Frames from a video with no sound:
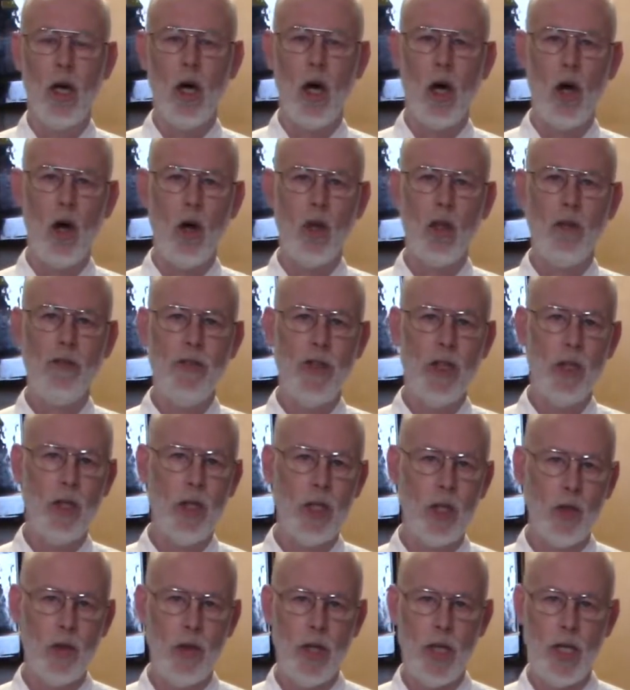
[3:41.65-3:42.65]
all of your
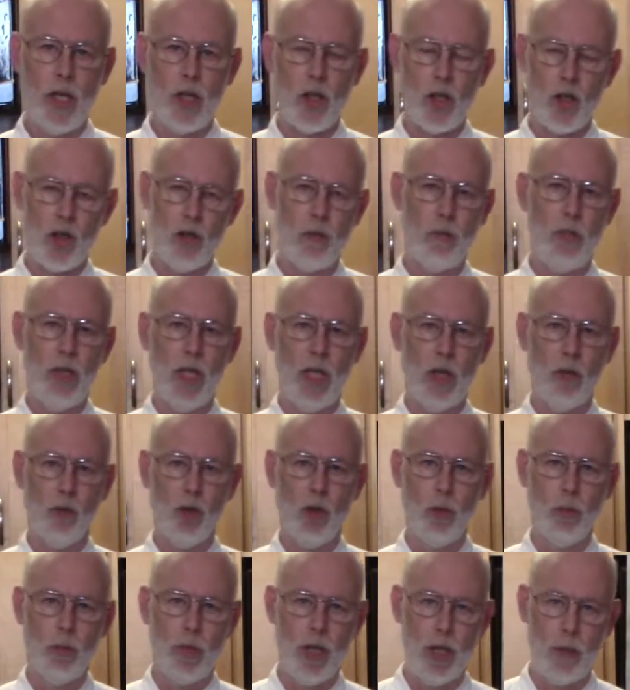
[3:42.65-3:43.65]
ingredients should be at
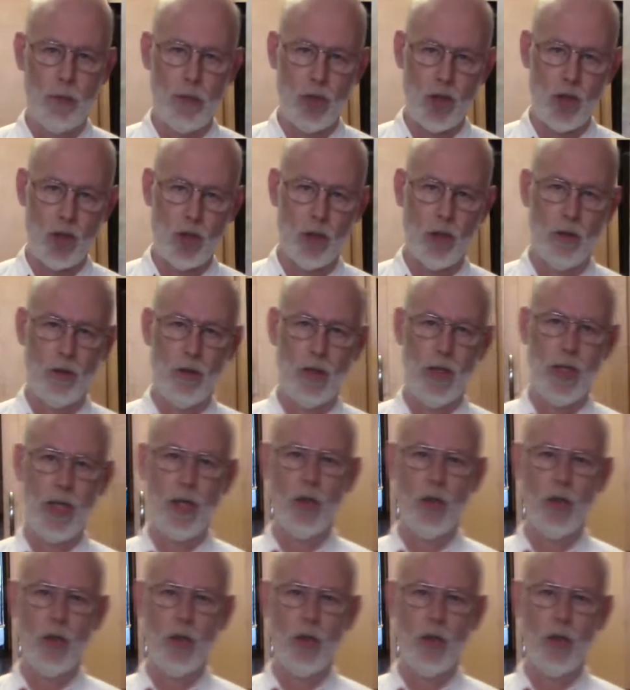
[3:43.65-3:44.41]
room temperature. And